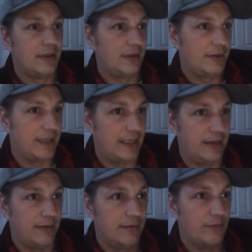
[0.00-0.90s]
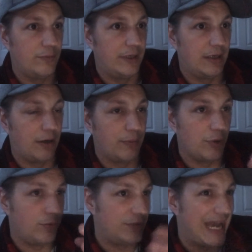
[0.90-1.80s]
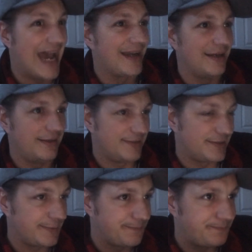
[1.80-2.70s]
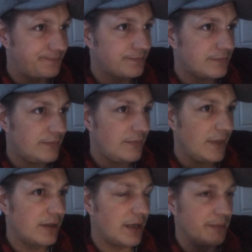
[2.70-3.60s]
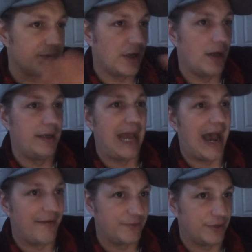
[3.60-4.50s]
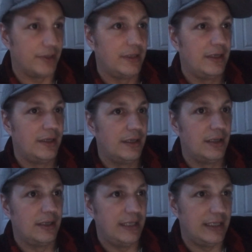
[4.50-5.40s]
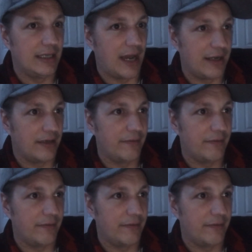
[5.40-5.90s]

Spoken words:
then when our protagonist comes on after, he kind of can